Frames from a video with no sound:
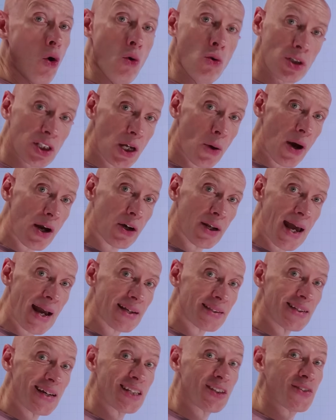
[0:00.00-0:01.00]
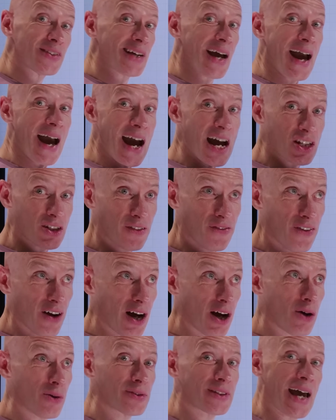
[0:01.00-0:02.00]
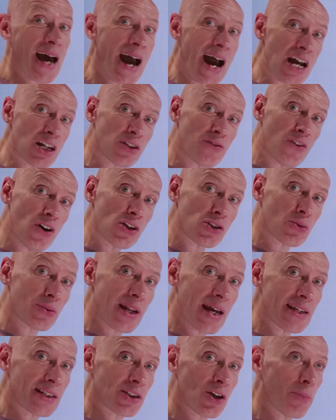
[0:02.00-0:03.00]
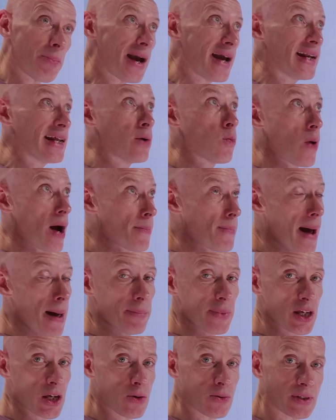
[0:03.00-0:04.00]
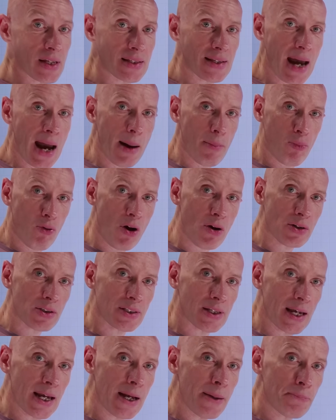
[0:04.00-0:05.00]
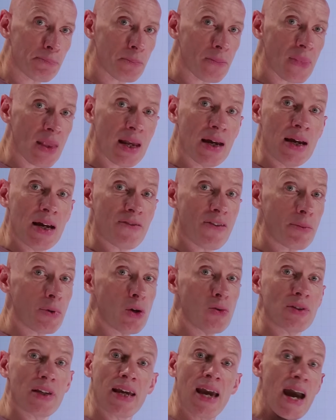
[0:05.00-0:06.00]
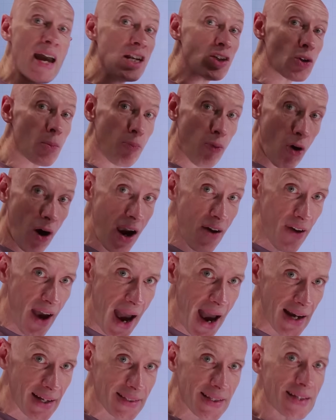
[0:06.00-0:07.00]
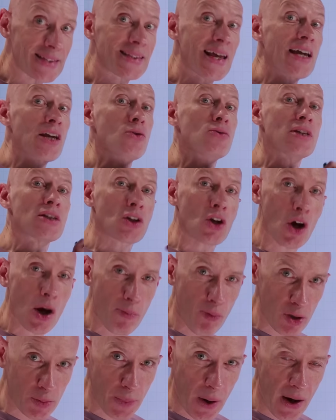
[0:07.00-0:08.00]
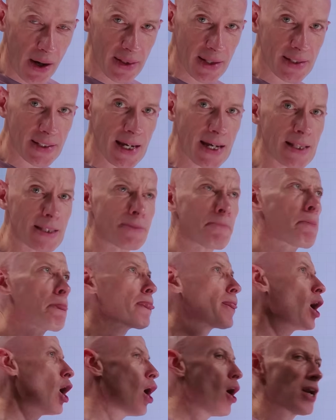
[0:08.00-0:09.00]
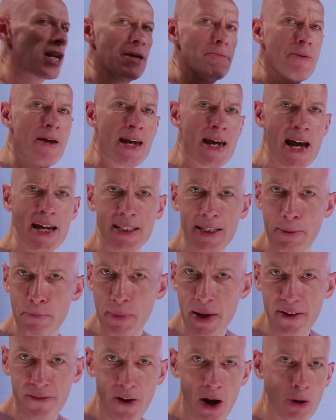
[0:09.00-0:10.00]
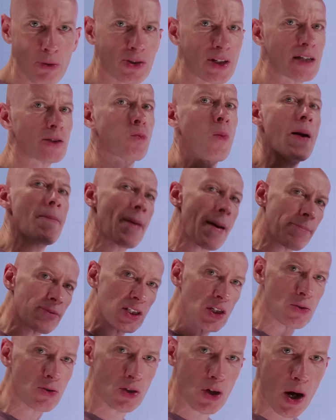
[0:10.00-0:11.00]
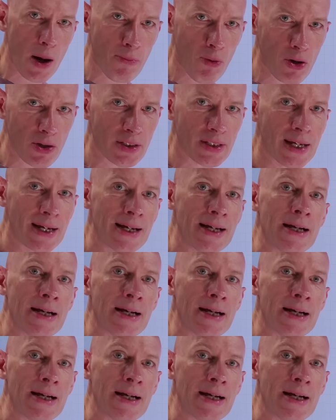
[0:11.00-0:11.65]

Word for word: also, I could access things like Azure Files, Azure Virtual Desktop, any web app that uses app proxy from using Entra Private Access that uses Kerberos behind the scenes, RDP, SMB file shares, web apps that use Kerberos.